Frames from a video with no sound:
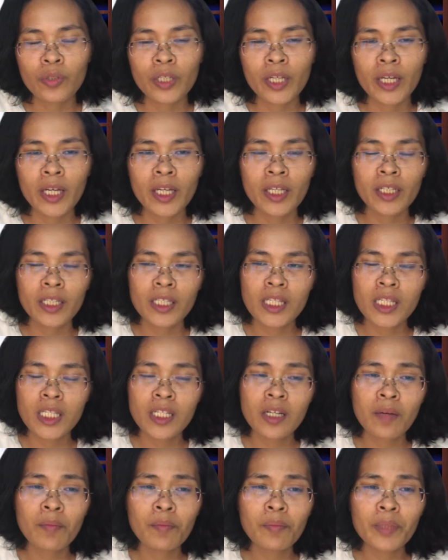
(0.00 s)
and it's
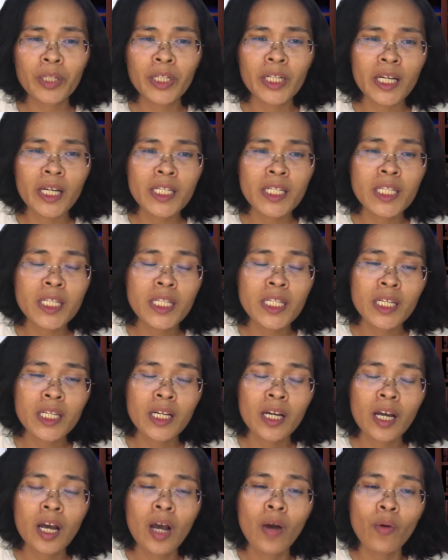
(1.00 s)
numbered as
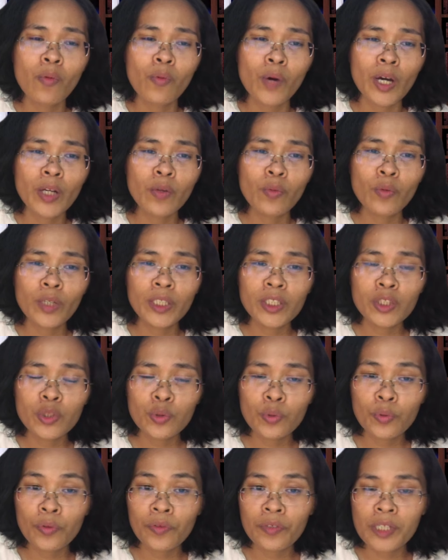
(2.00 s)

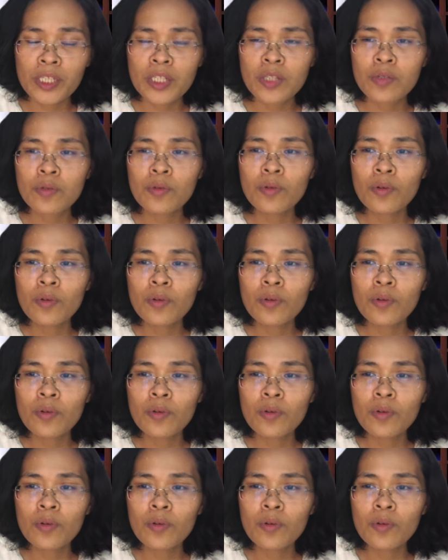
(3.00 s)
11232.